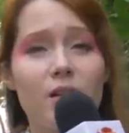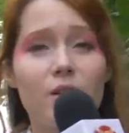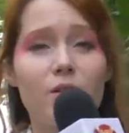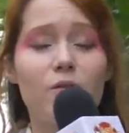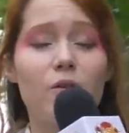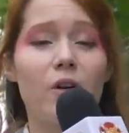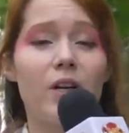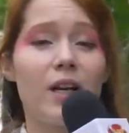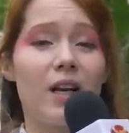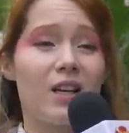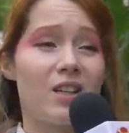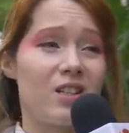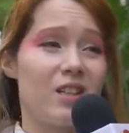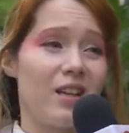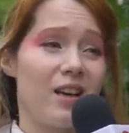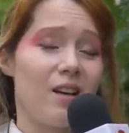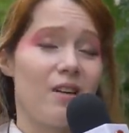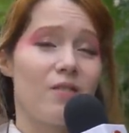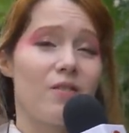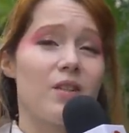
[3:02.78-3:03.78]
and you avoid actually
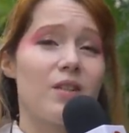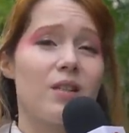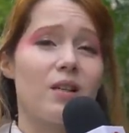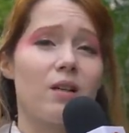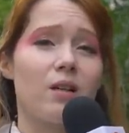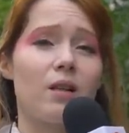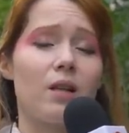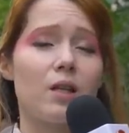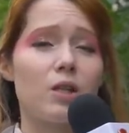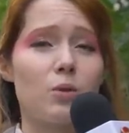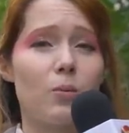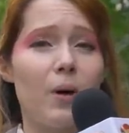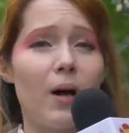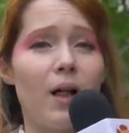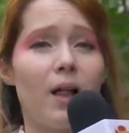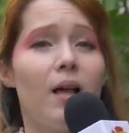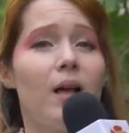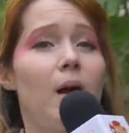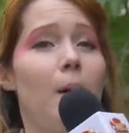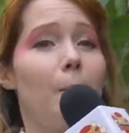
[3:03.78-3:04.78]
getting physical as
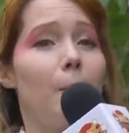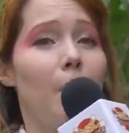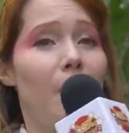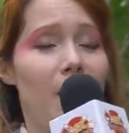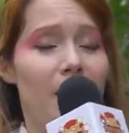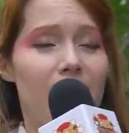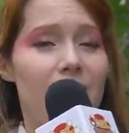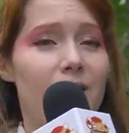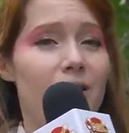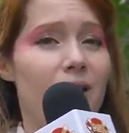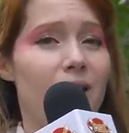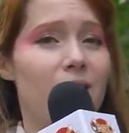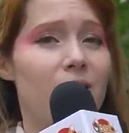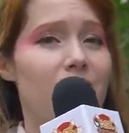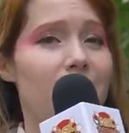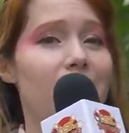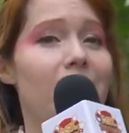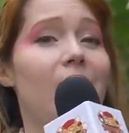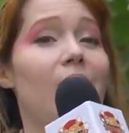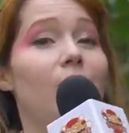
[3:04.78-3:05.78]
well, but you can
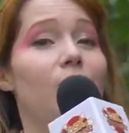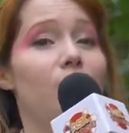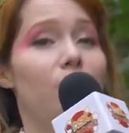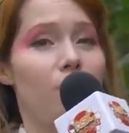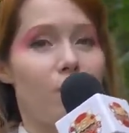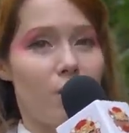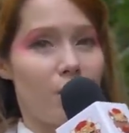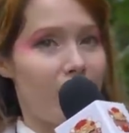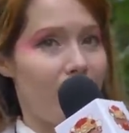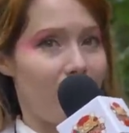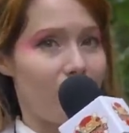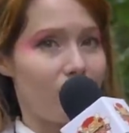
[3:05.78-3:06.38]
still get very